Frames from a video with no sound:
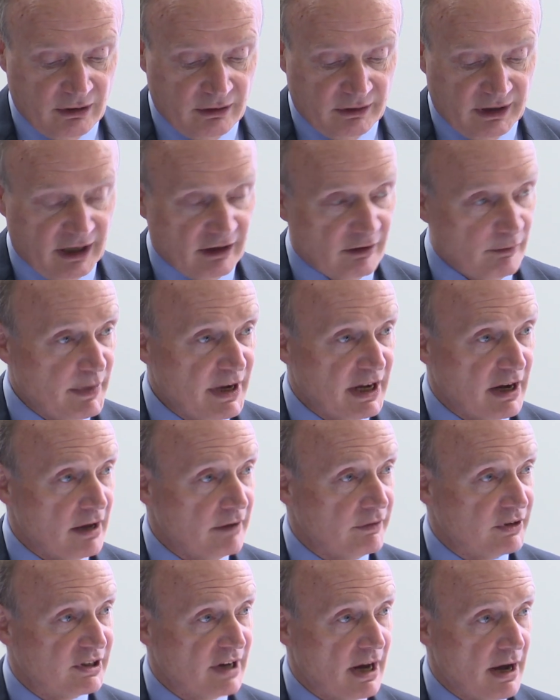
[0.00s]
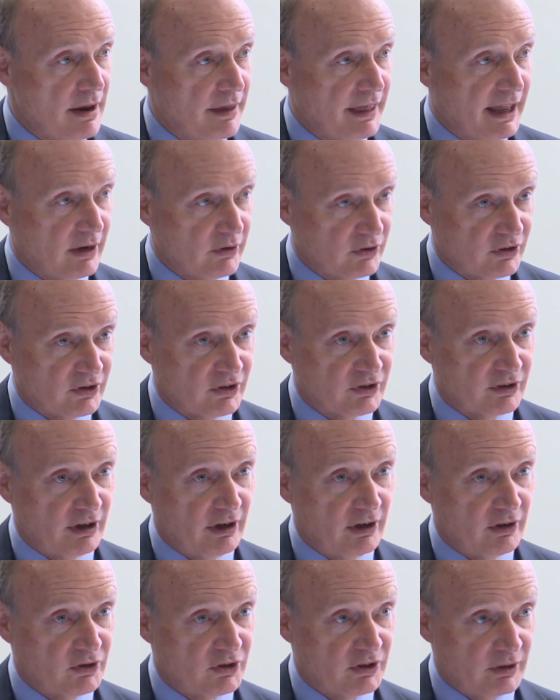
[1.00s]
There have been over 10,000
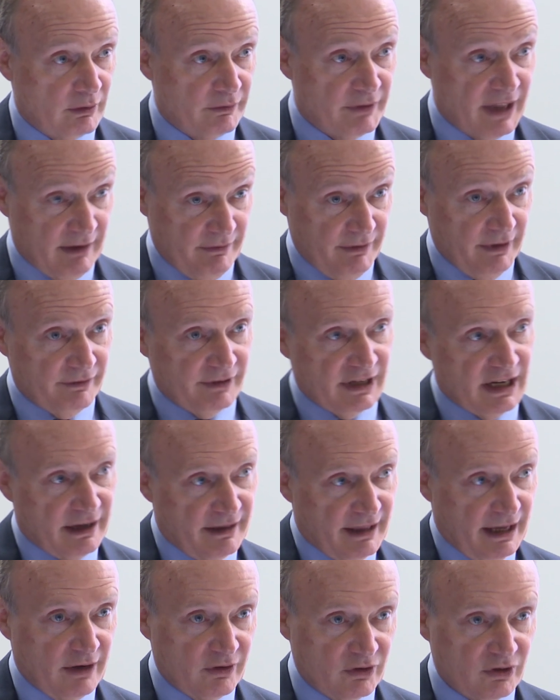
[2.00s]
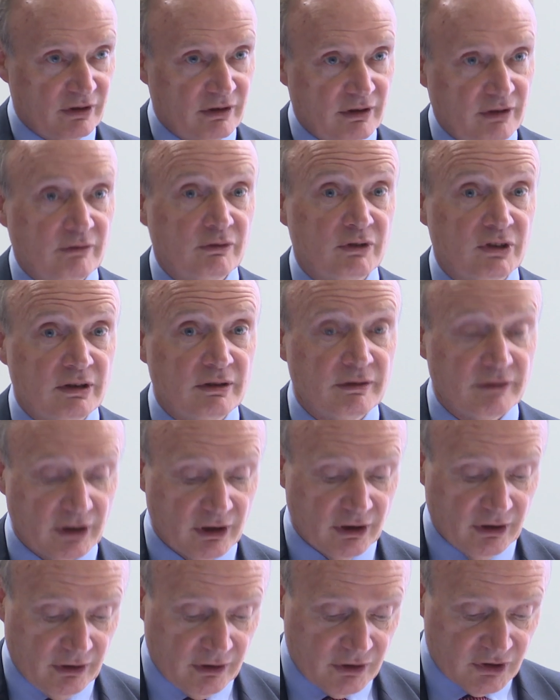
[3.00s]
starts, so of that 15,000,
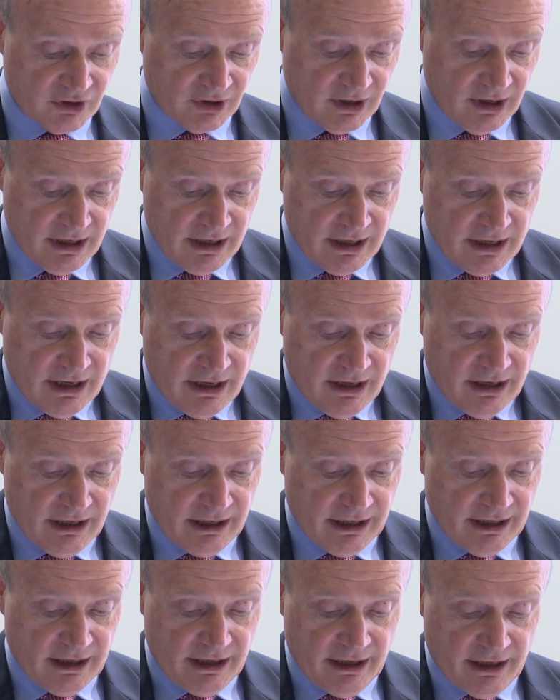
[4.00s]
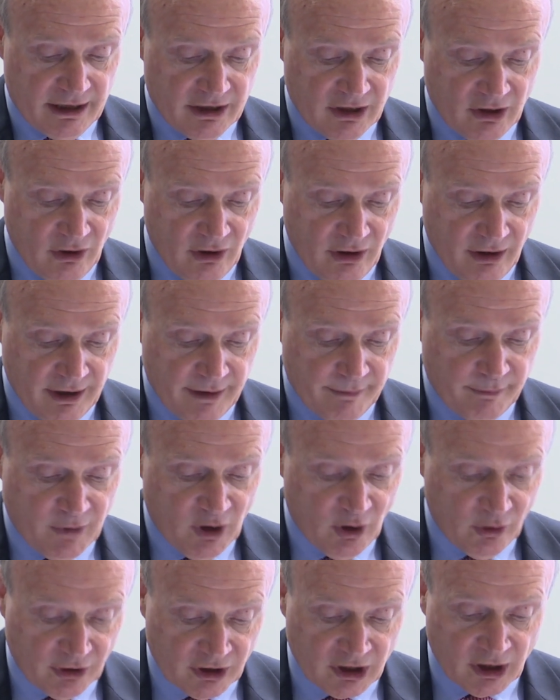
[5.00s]
2/3,
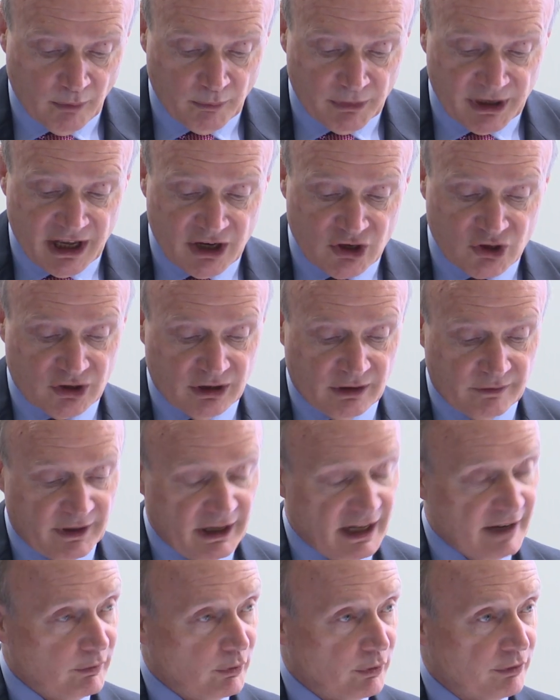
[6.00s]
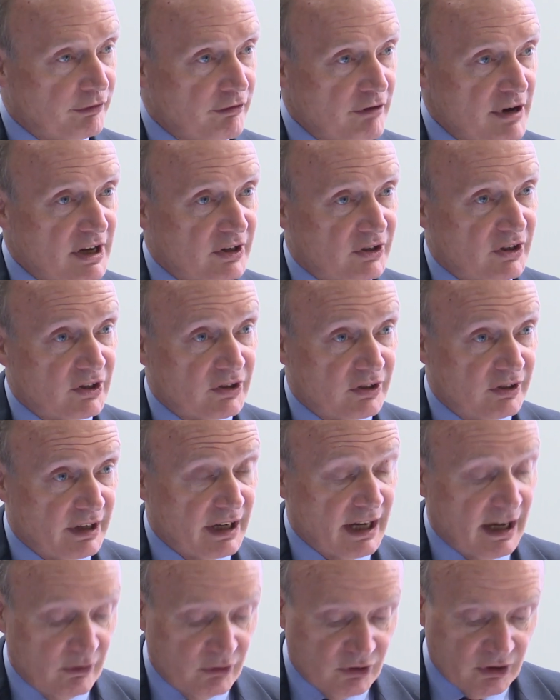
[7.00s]
on a combination of the level 3 assistant
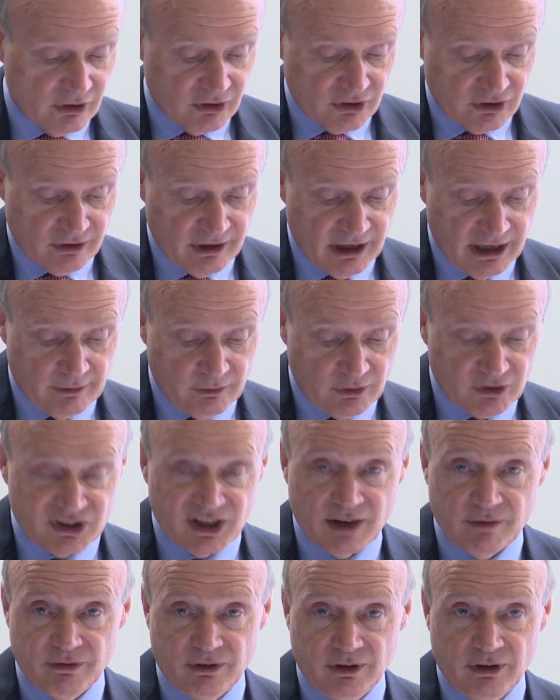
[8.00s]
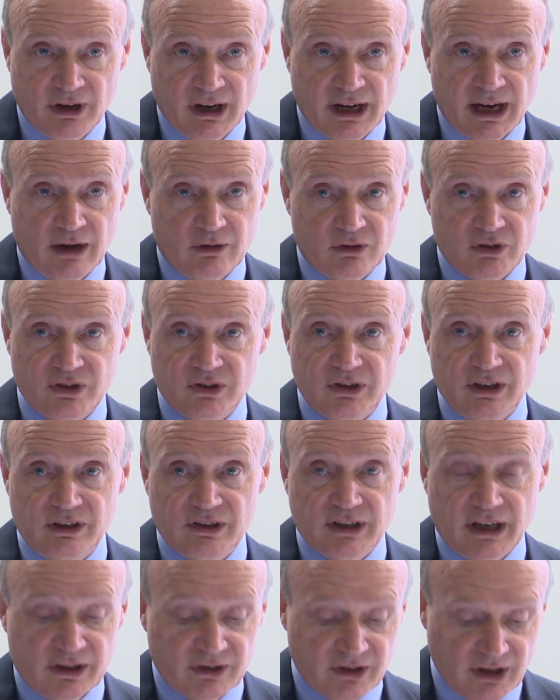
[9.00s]
accountant, the level 7 accountancy and
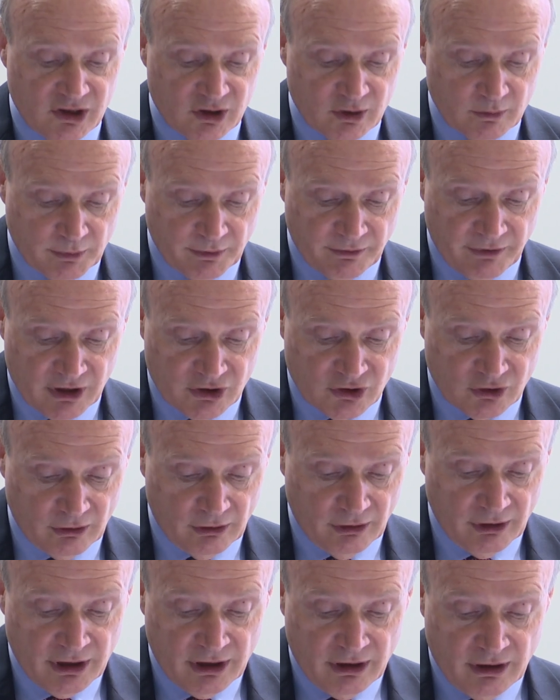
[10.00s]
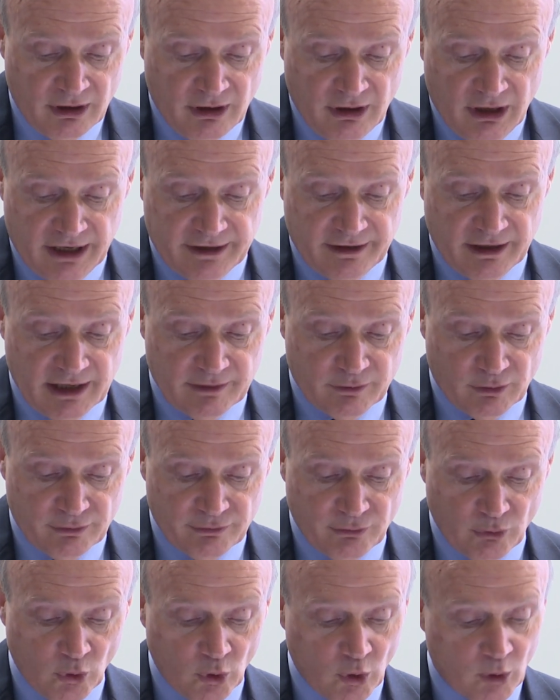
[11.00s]
taxation professional, and the level
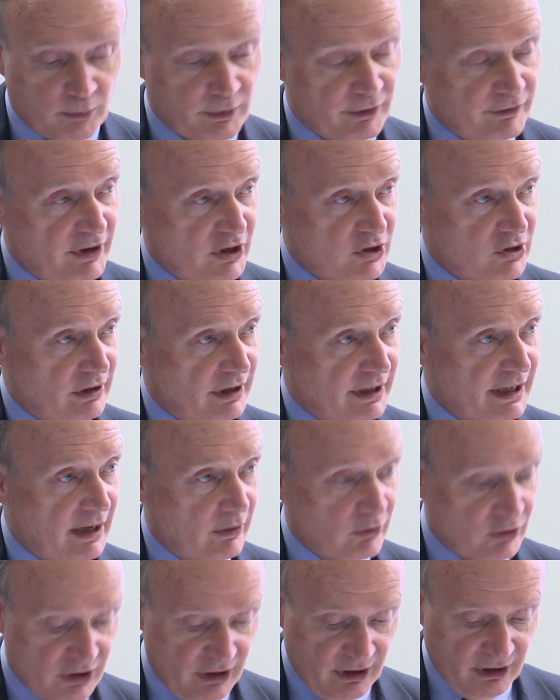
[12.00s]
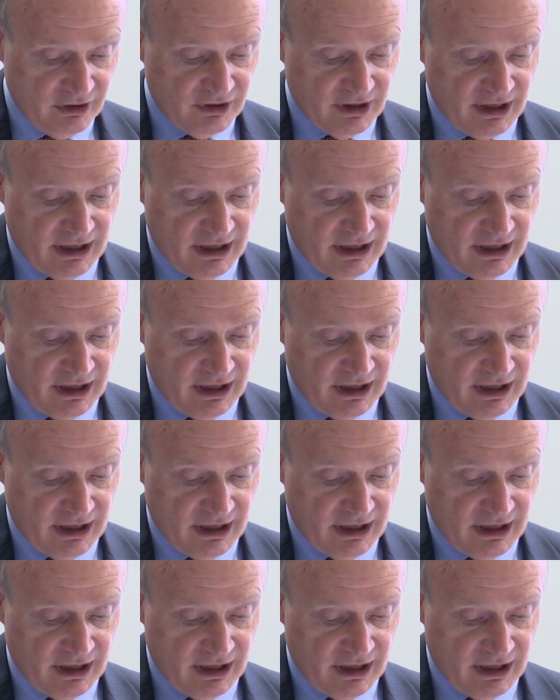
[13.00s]
4 professional accounting and